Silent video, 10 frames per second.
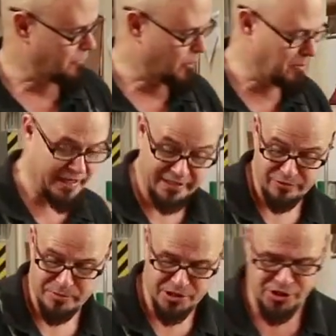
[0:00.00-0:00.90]
There might
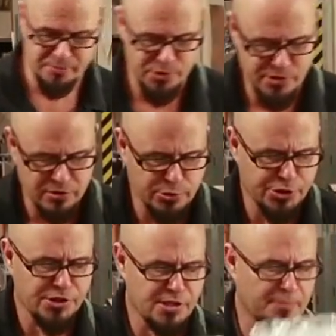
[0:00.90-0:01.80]
even be cheaper
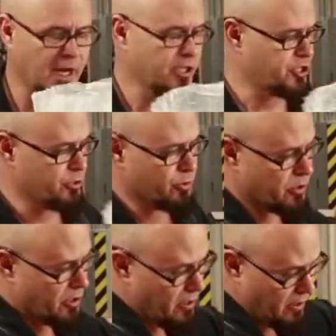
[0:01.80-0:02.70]
solutions. I'm not sure.